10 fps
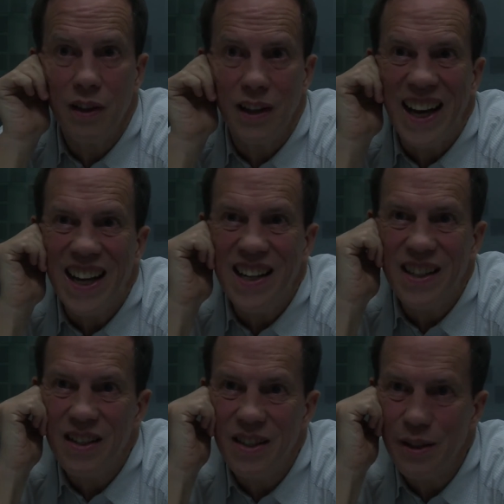
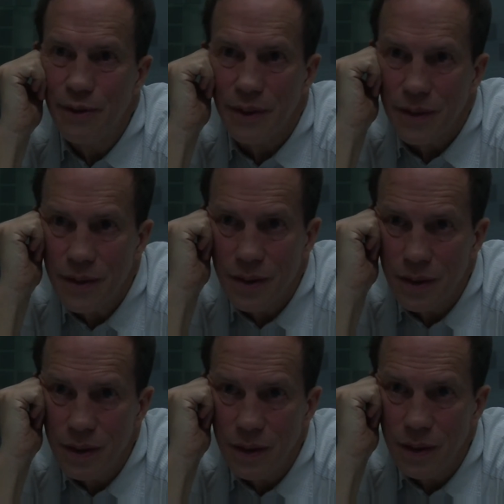alien difference.
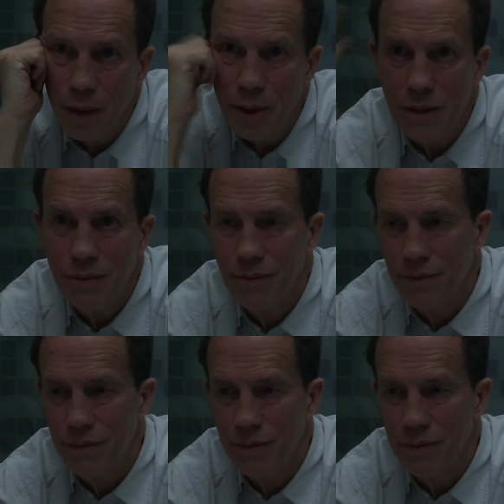I mean,